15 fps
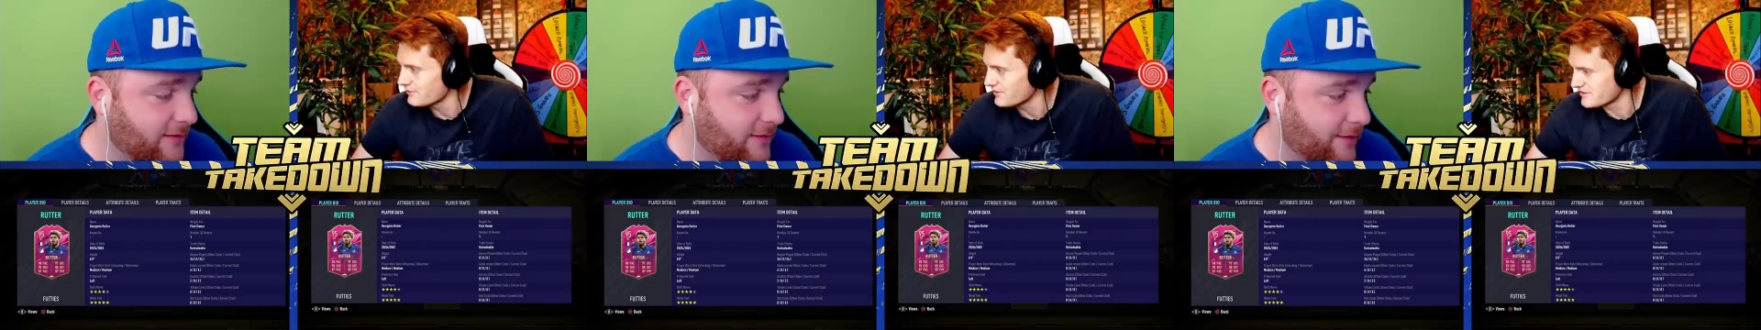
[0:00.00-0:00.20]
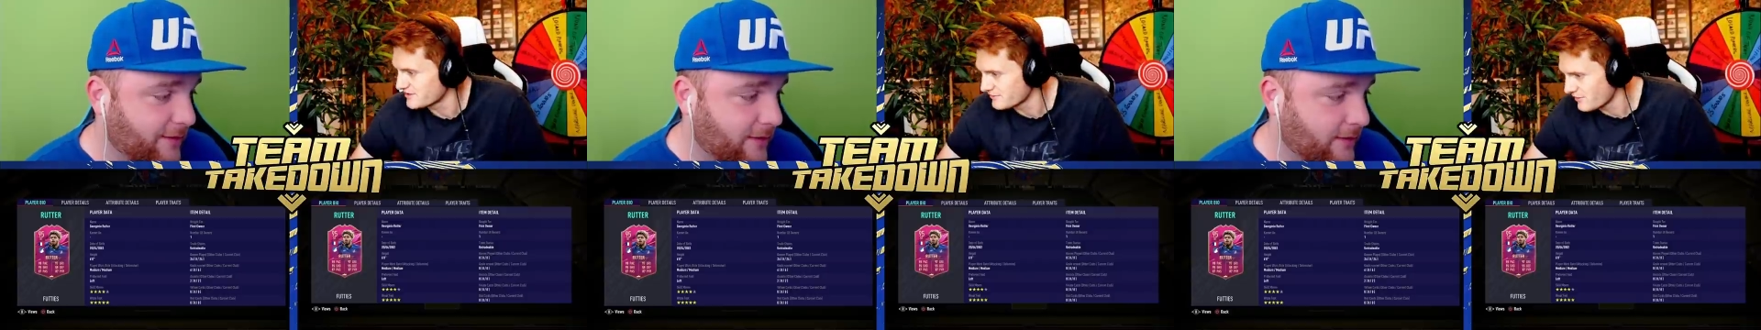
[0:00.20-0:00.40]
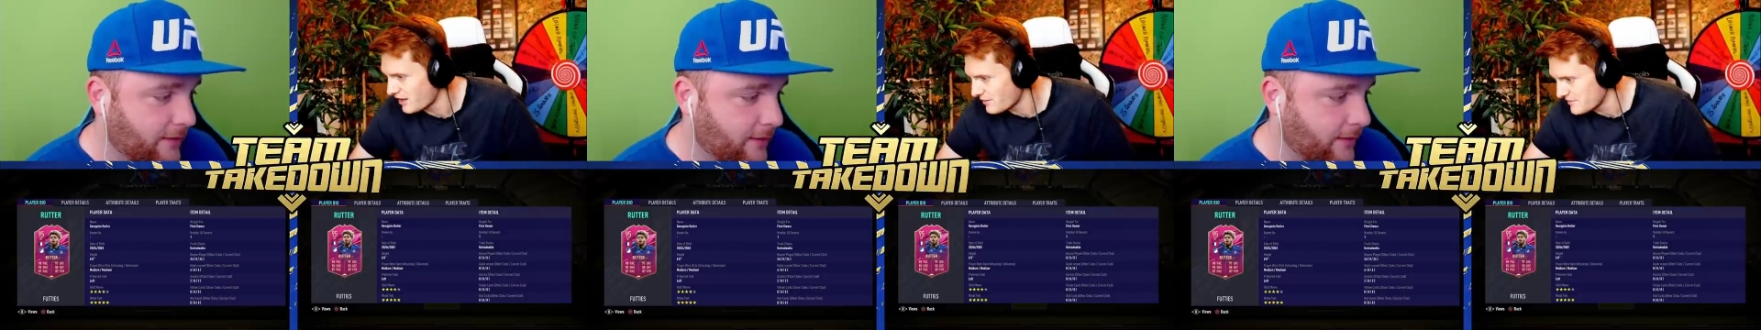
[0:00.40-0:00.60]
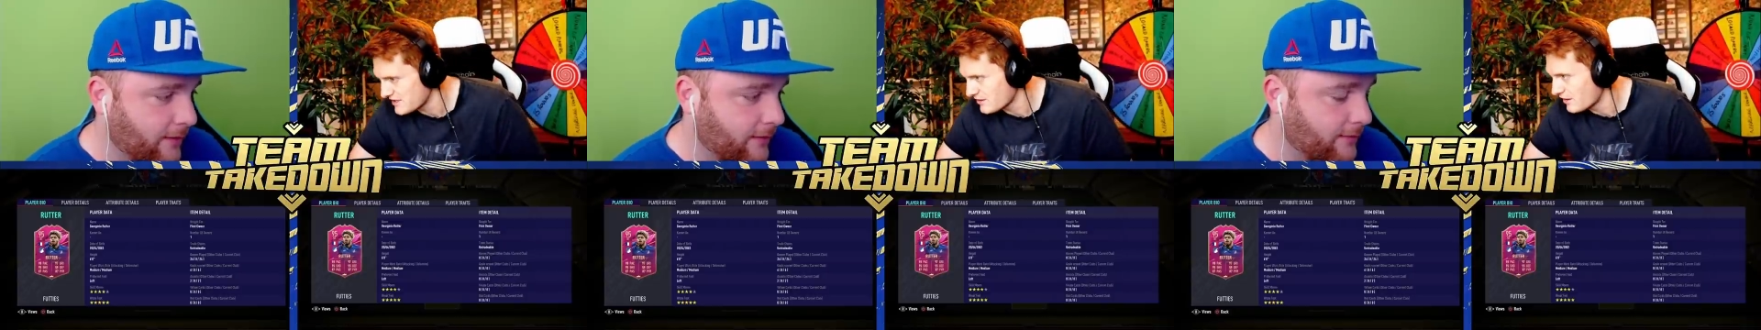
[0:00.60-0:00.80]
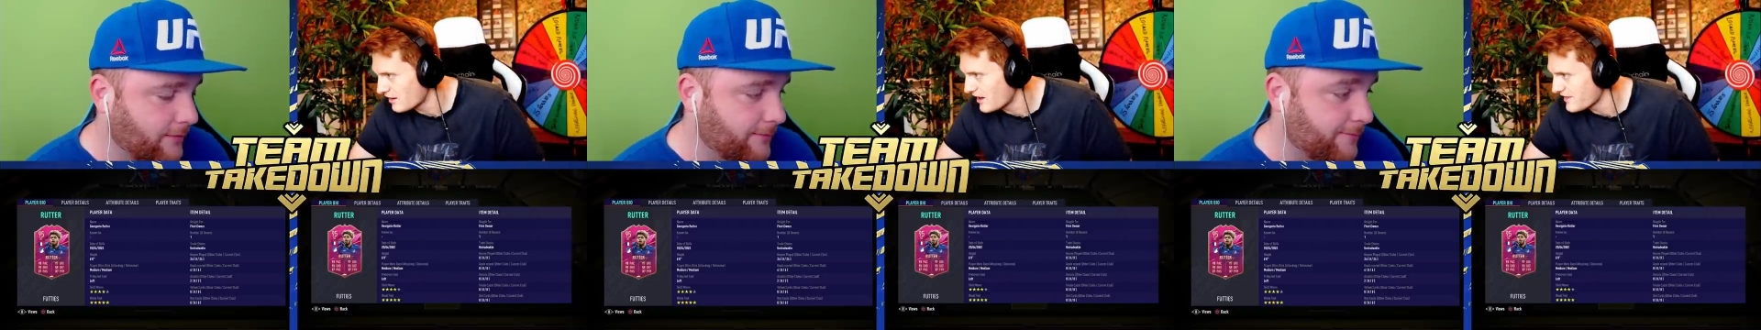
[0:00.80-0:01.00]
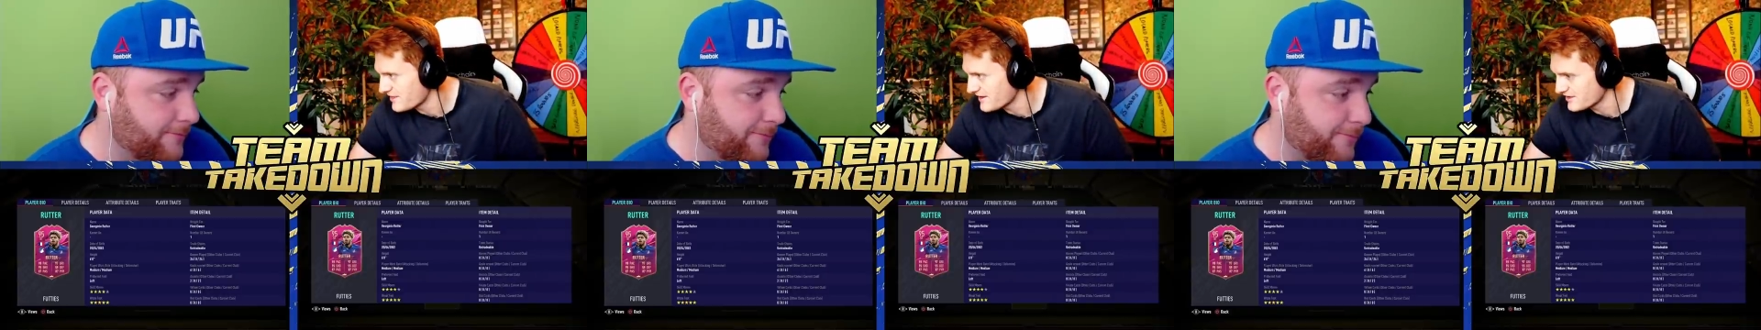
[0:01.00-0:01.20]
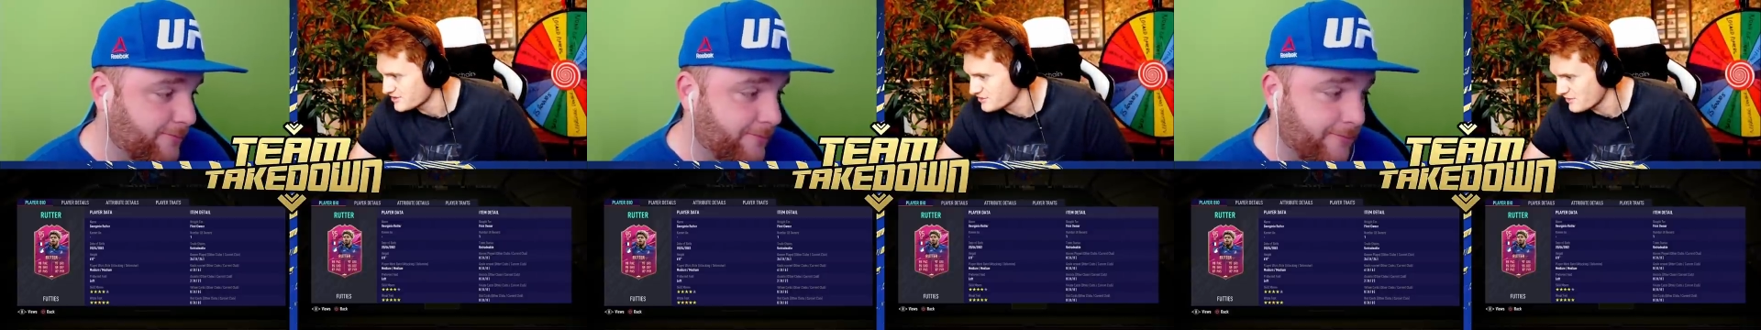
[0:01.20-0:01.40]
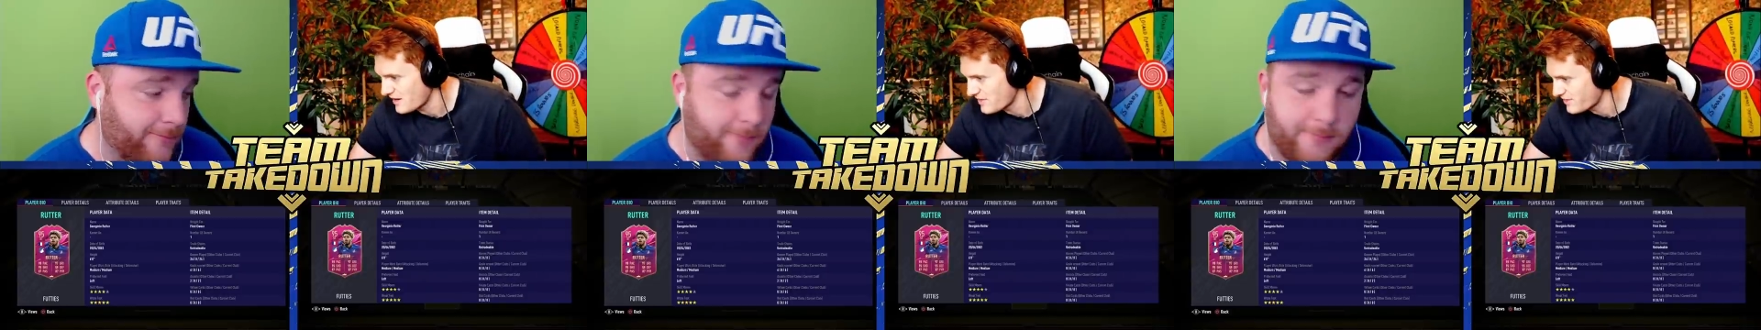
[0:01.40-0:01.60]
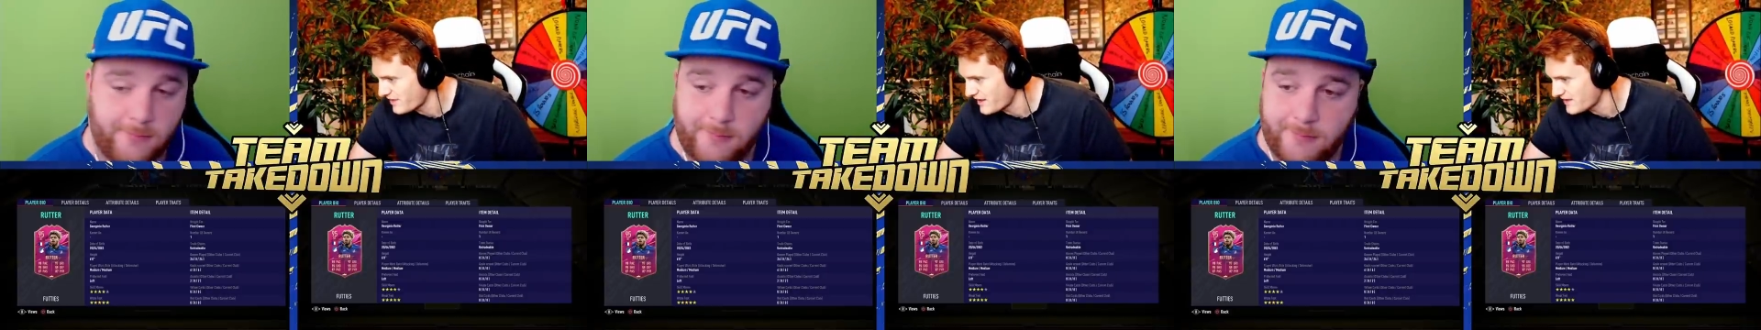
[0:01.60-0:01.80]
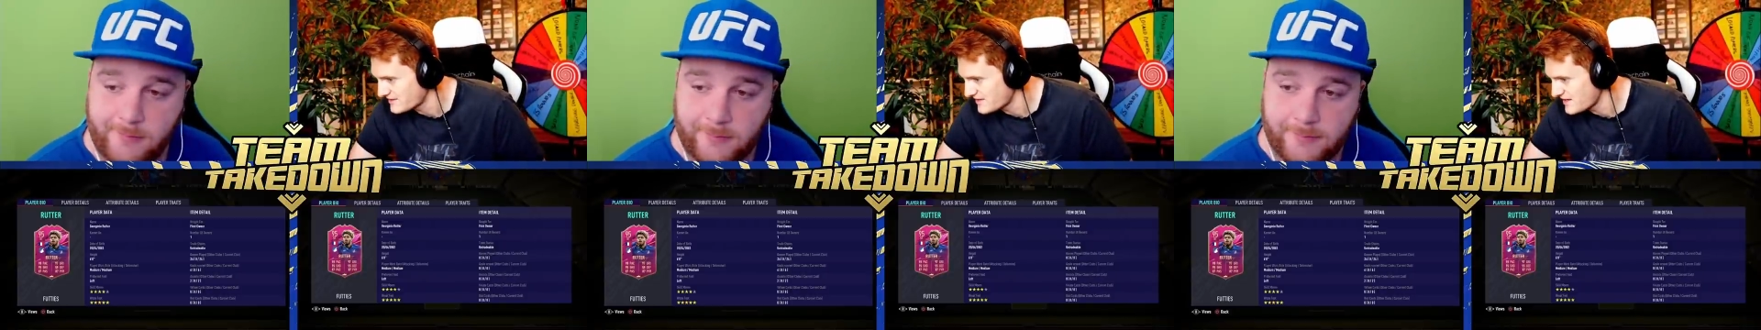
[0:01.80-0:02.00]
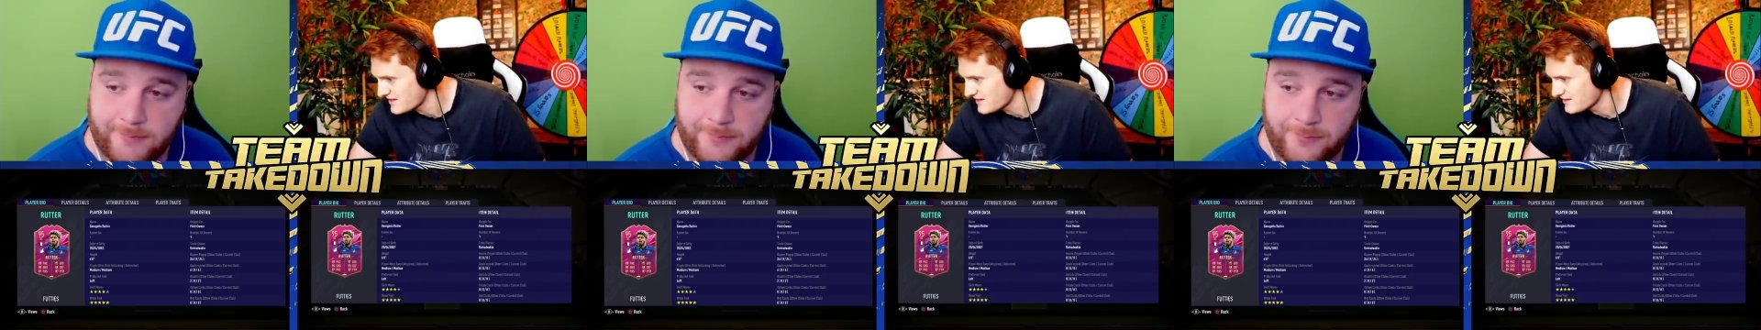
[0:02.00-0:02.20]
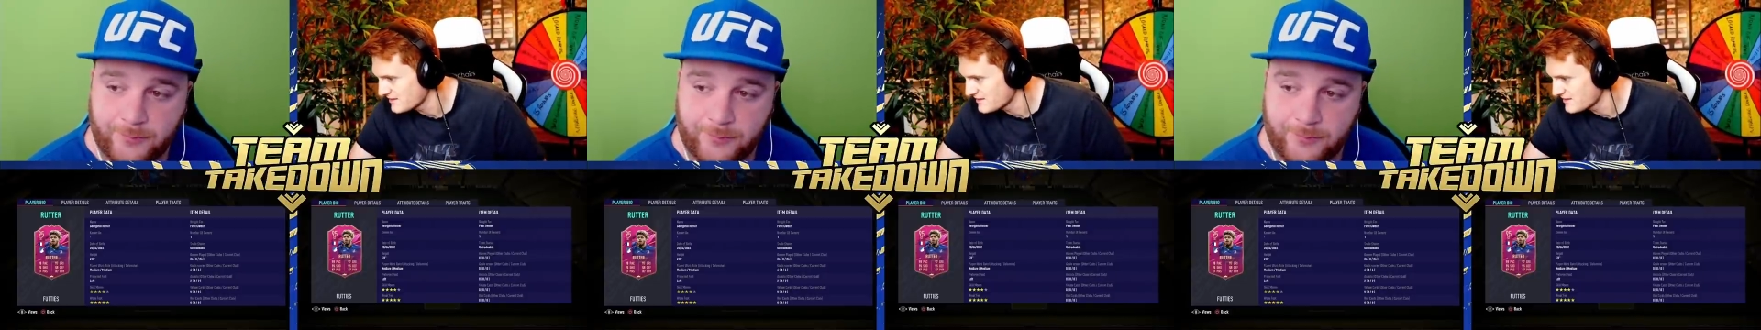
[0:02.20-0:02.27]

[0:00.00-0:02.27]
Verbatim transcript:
Speaker 1: and Durami got, I think, straight 30.